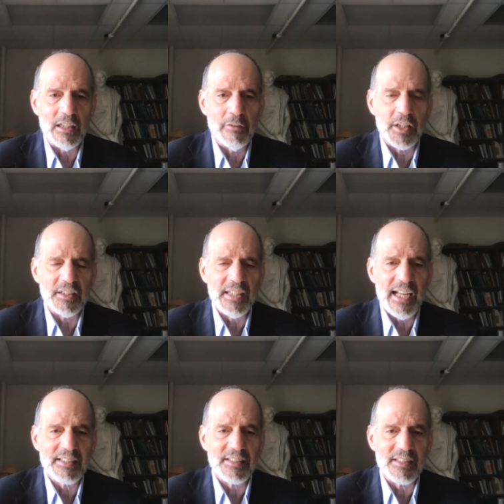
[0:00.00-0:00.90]
over the
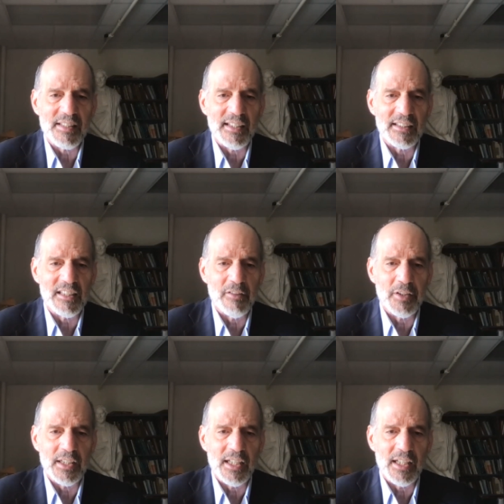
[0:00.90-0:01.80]
taxes that
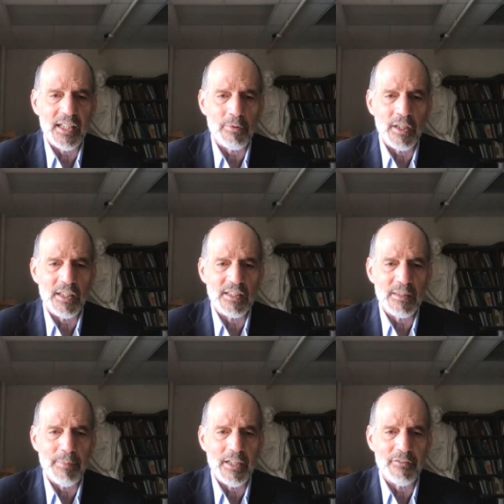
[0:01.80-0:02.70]
Octavian has to raise
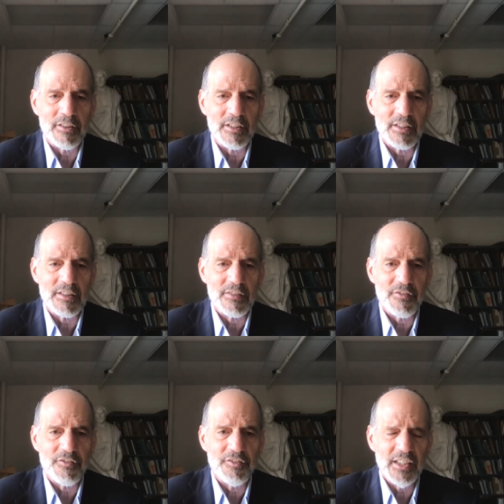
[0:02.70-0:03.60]
to pay for his
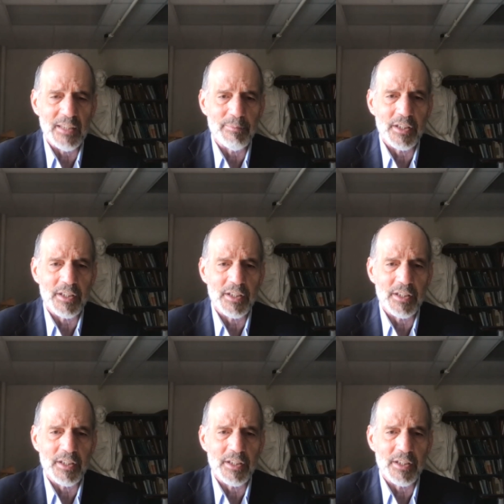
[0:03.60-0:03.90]
fleet,